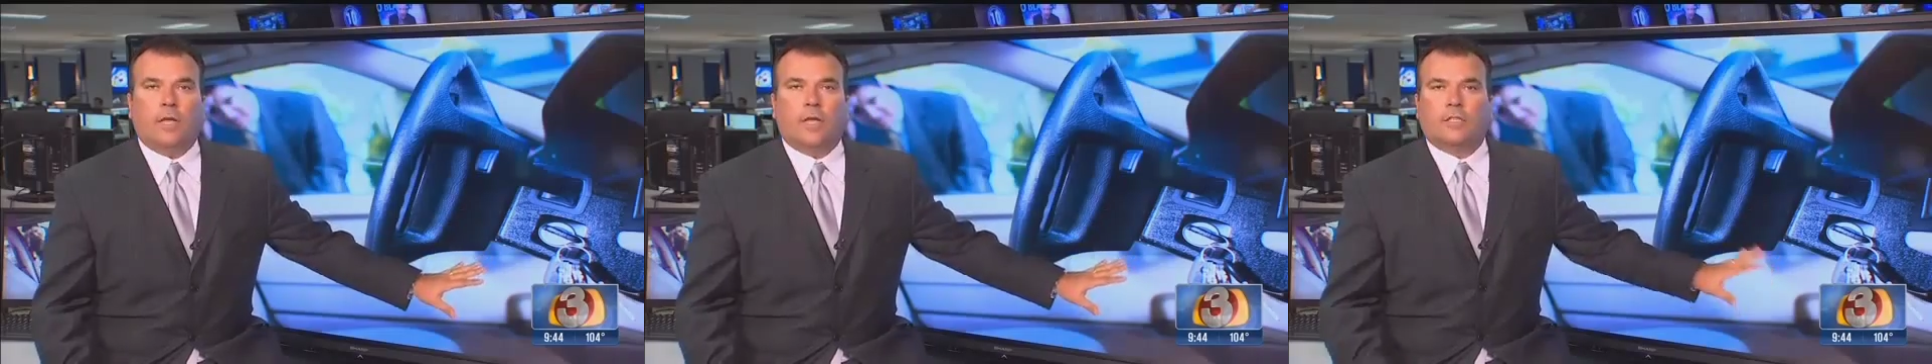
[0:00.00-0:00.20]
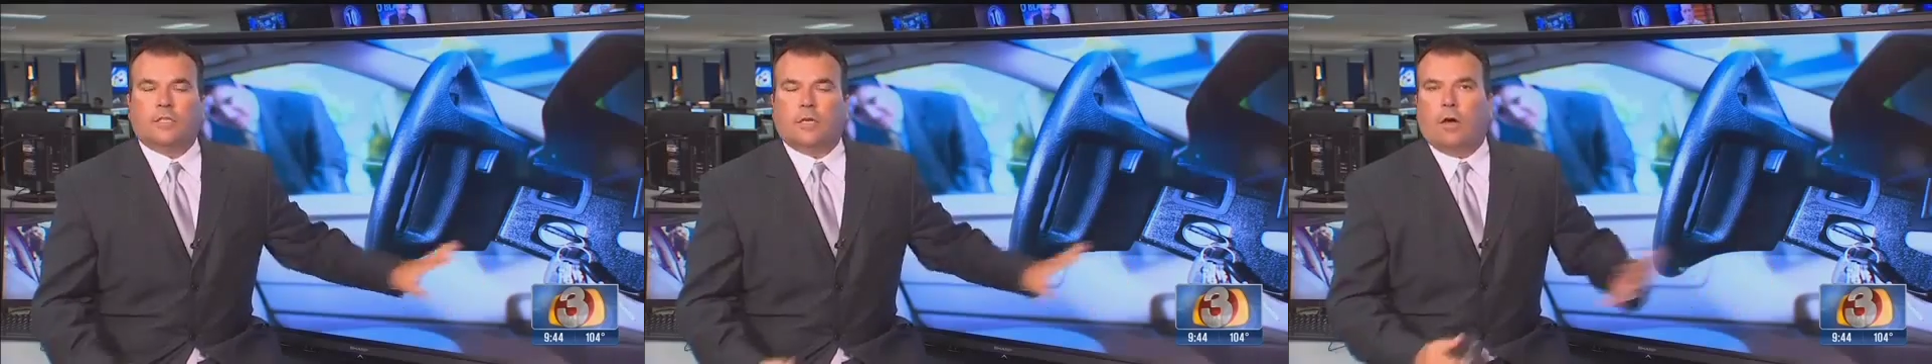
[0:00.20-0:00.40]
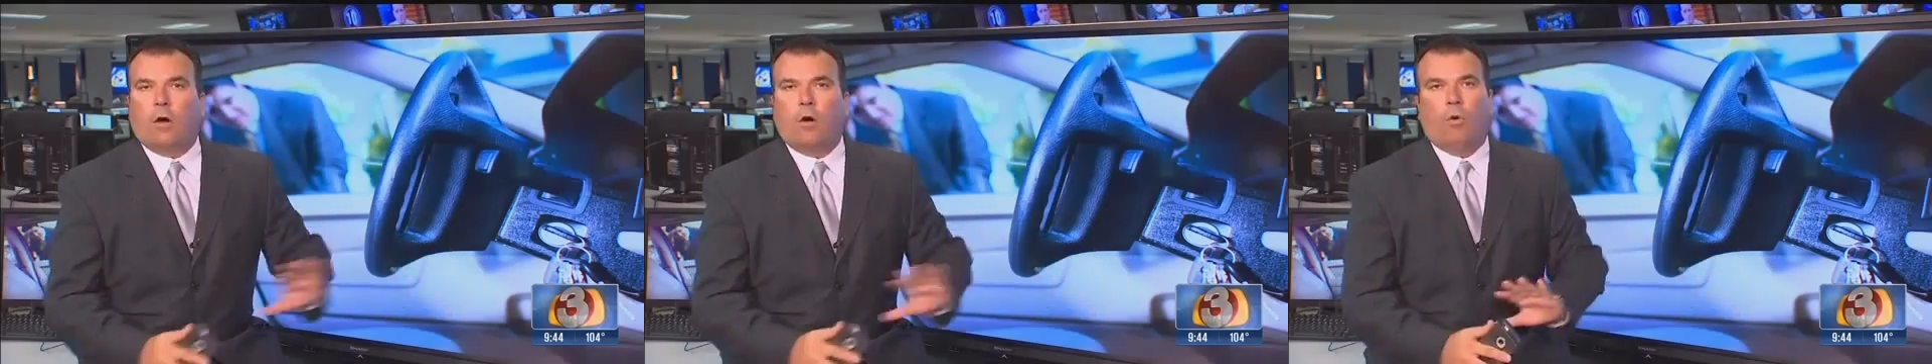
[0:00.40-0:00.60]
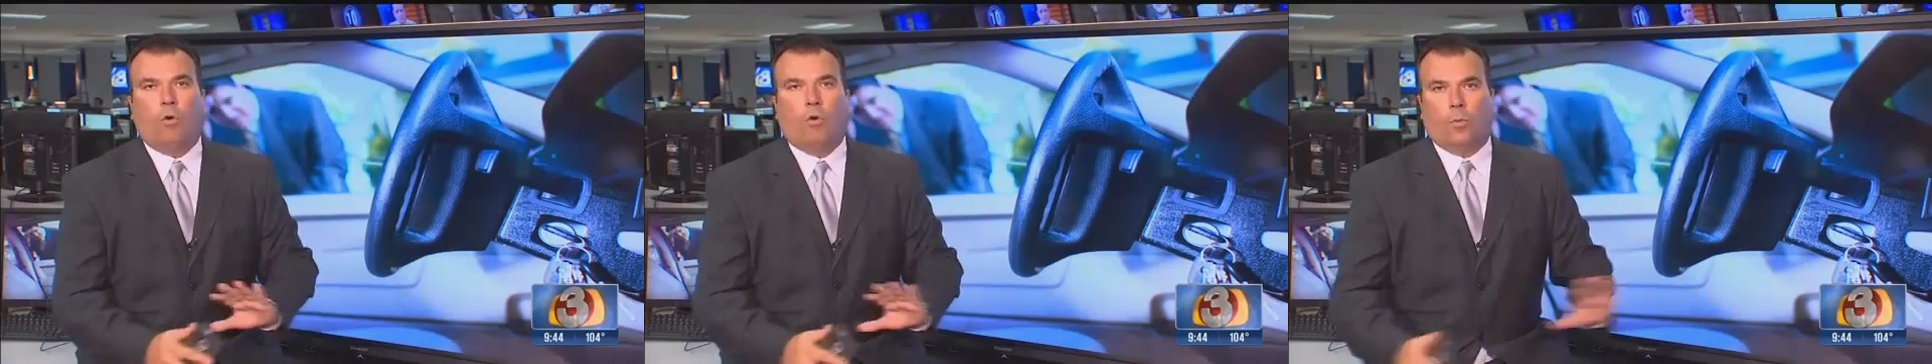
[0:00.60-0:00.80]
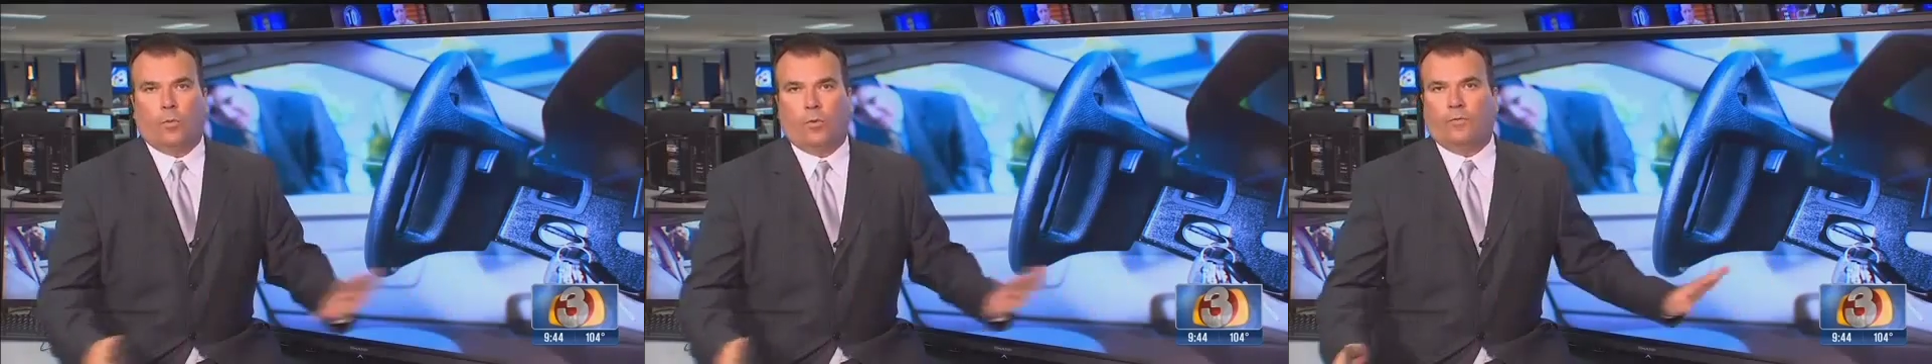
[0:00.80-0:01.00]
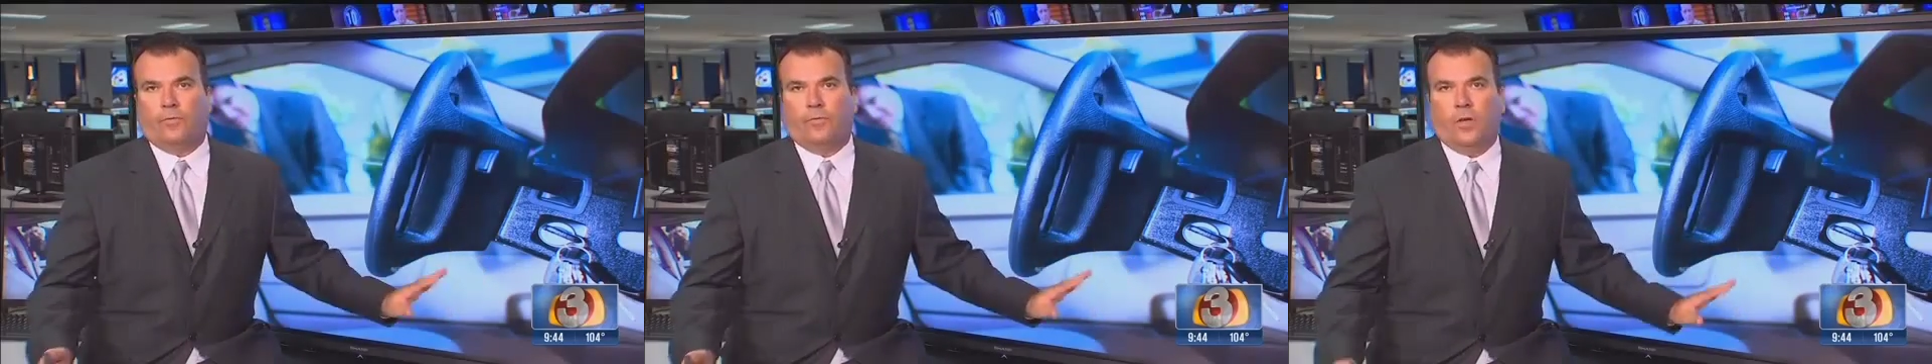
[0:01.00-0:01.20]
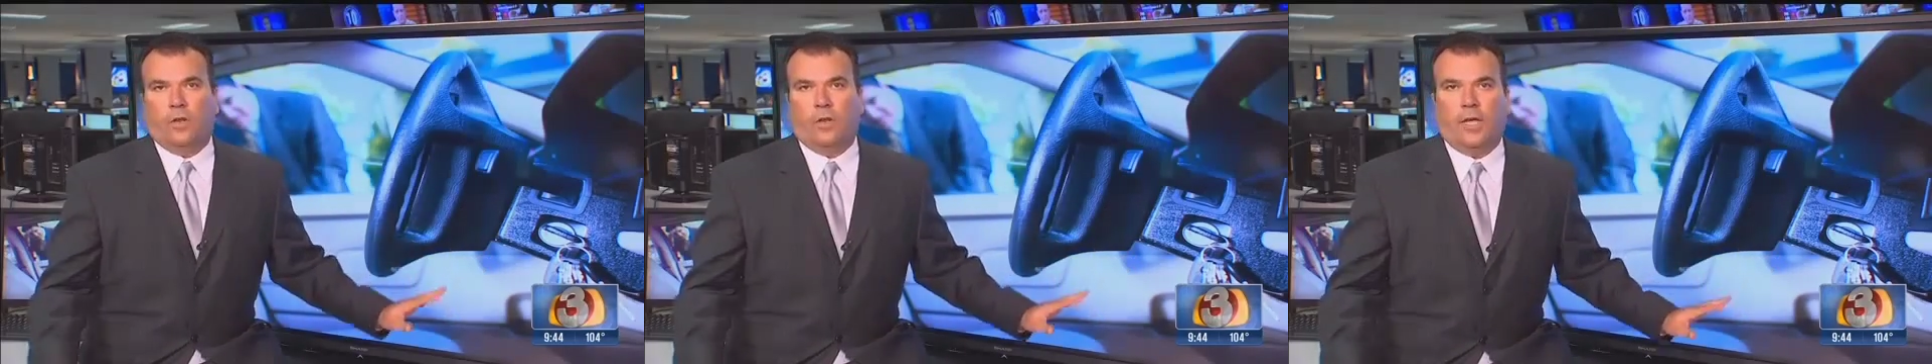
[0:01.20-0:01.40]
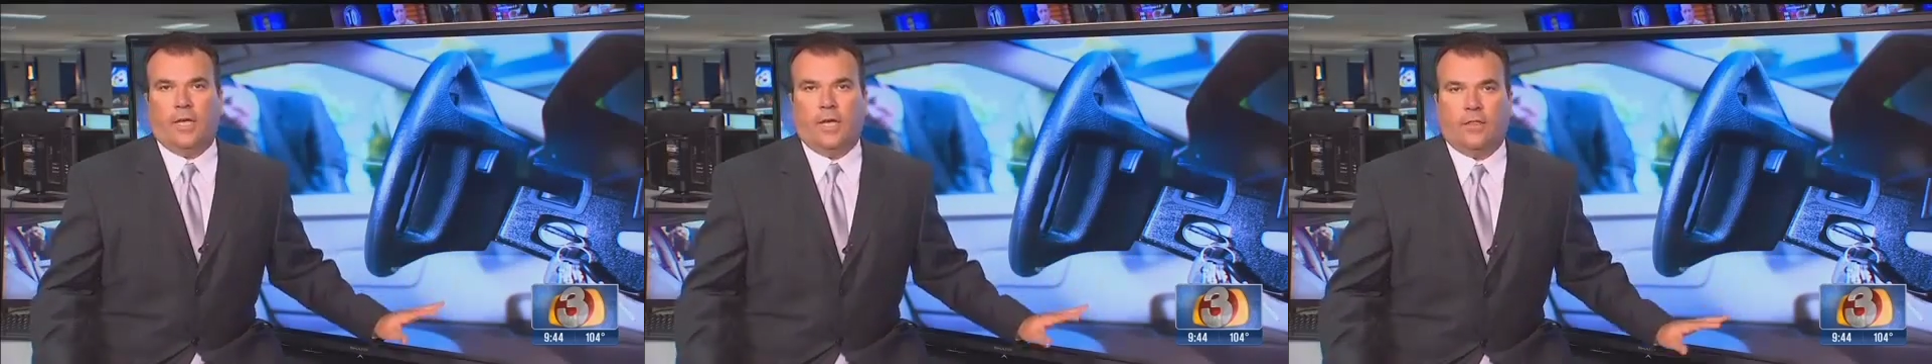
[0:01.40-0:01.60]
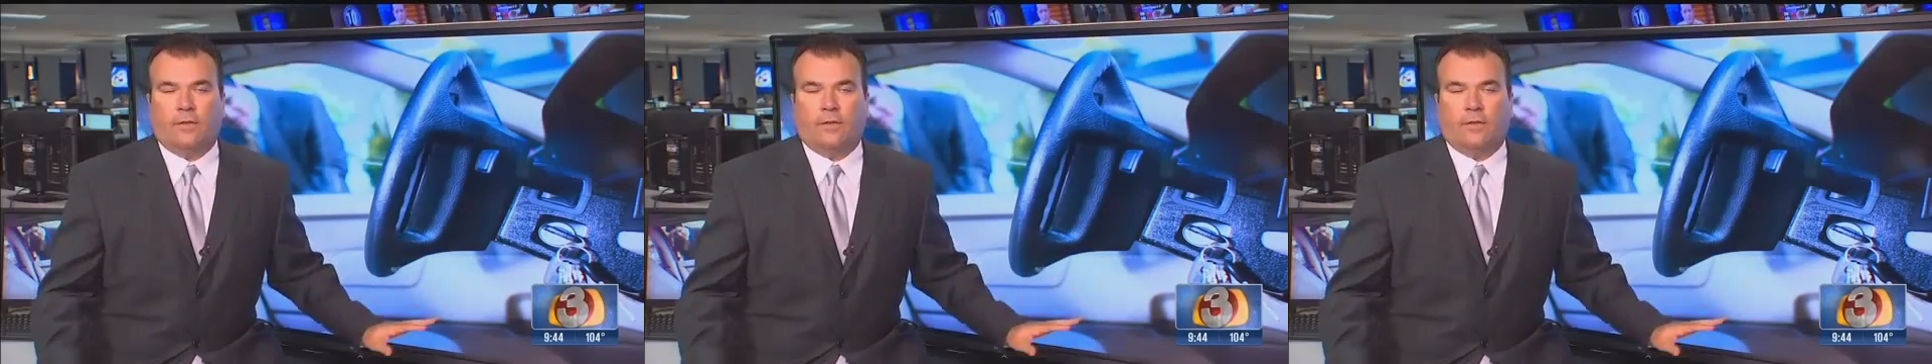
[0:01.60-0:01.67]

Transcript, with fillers: it's a horrible feeling.